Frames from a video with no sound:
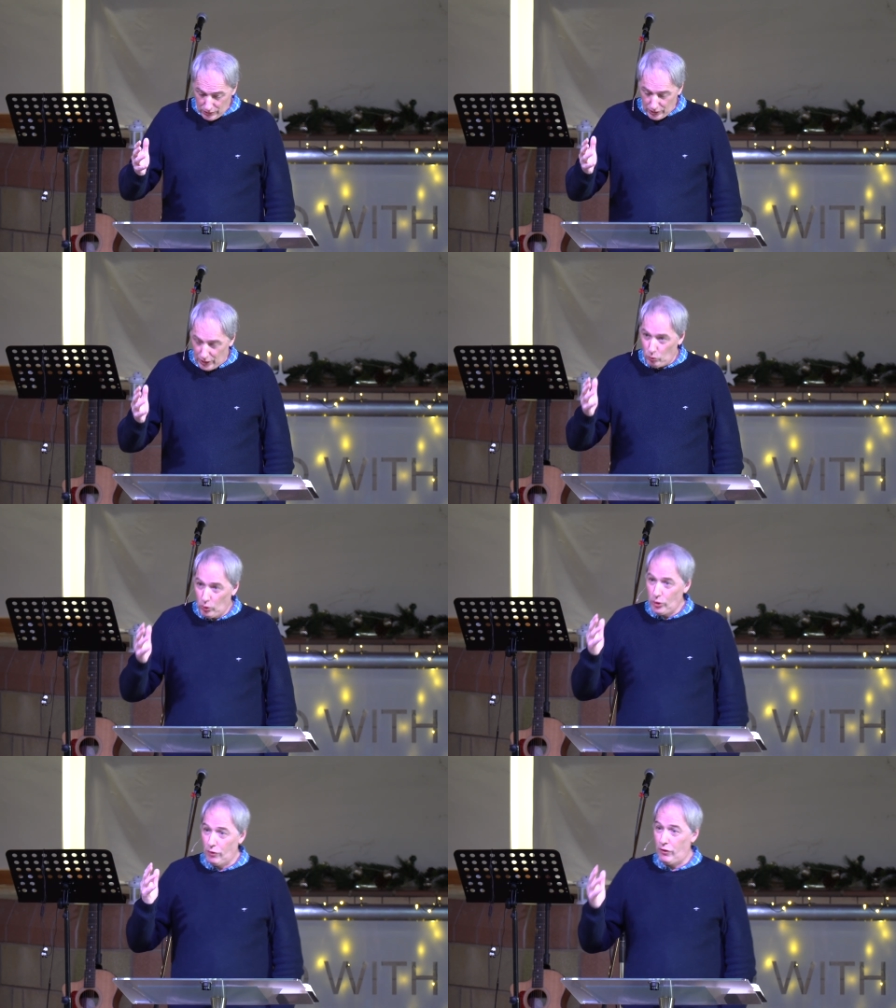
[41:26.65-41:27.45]
then
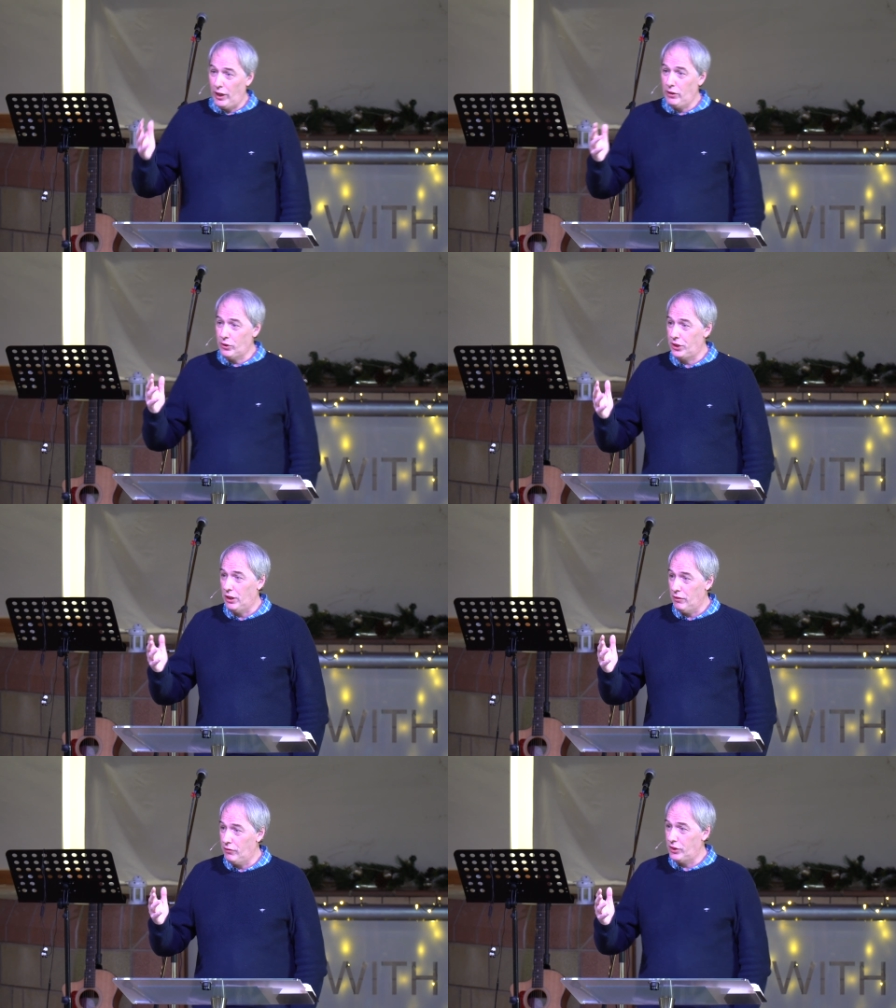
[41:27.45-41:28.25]
what you'll find
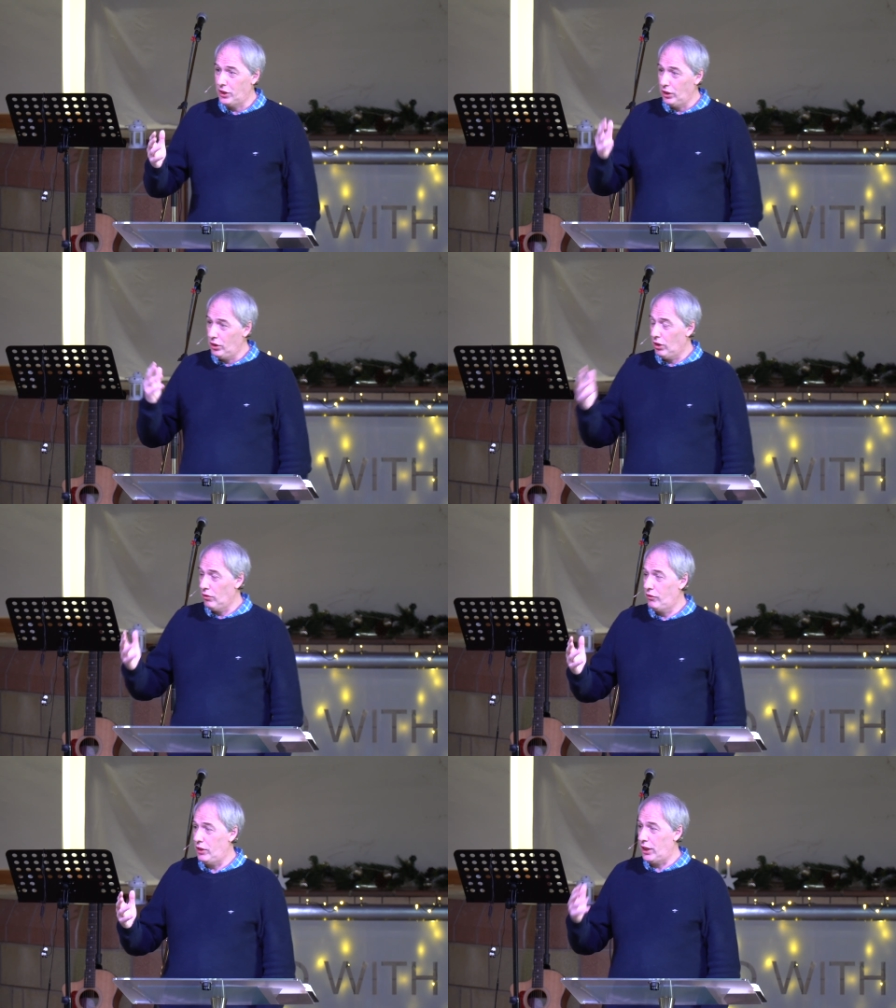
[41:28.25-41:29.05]
yourself is
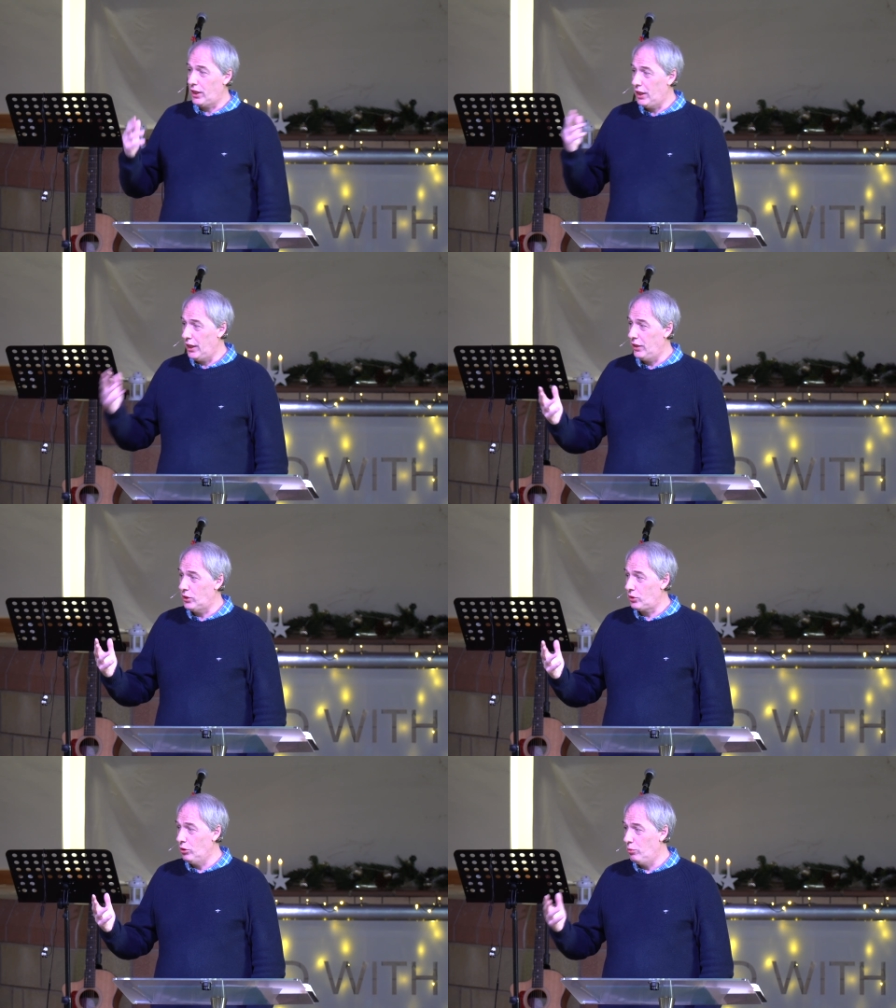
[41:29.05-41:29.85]
engulfed in a
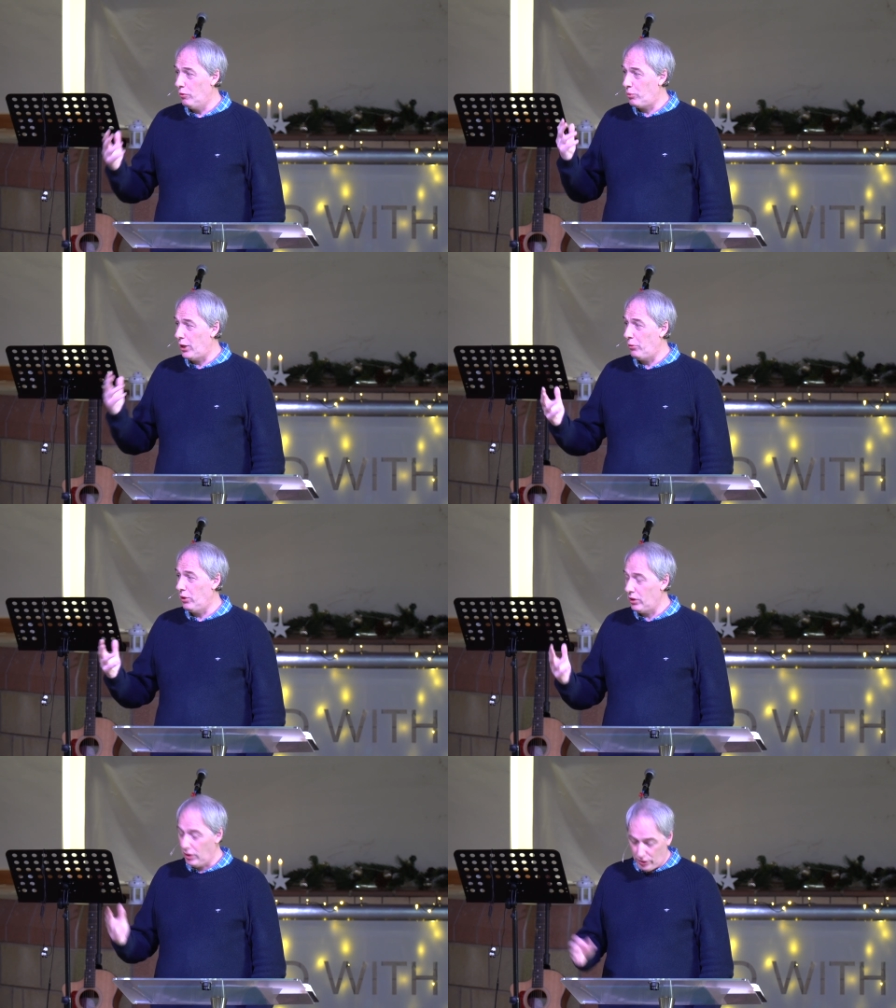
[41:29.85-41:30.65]
kaleidoscope of
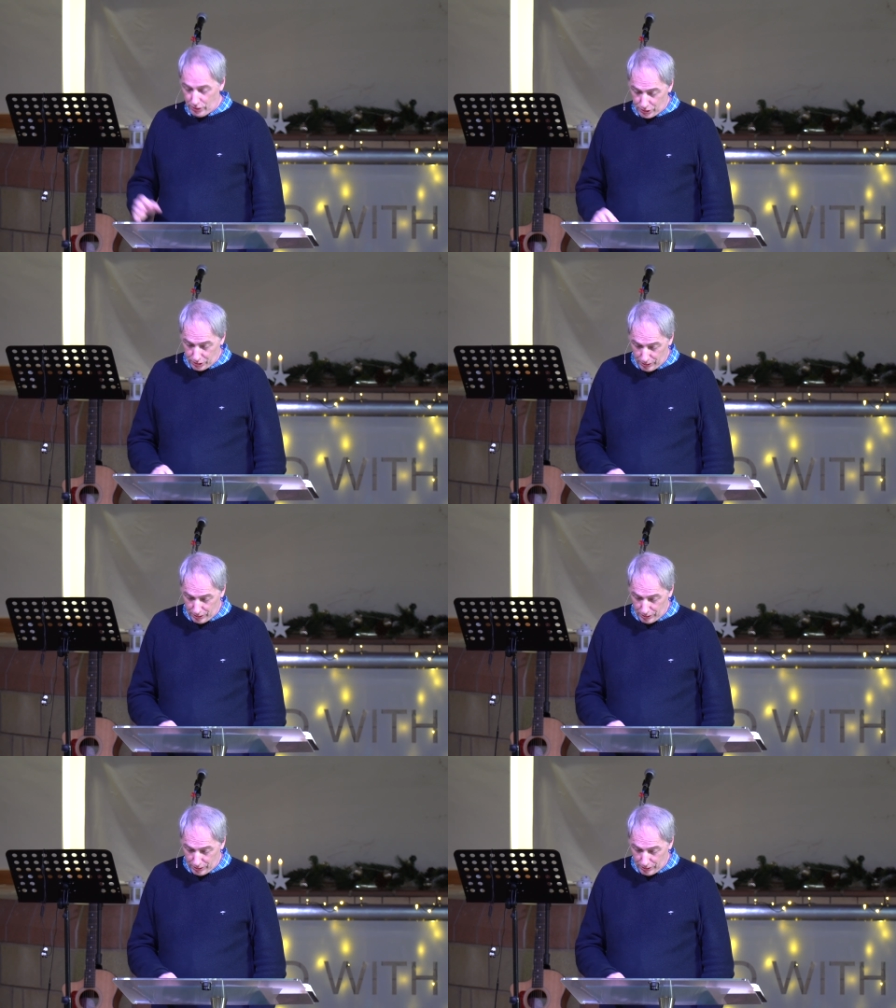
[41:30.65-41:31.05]
primary colors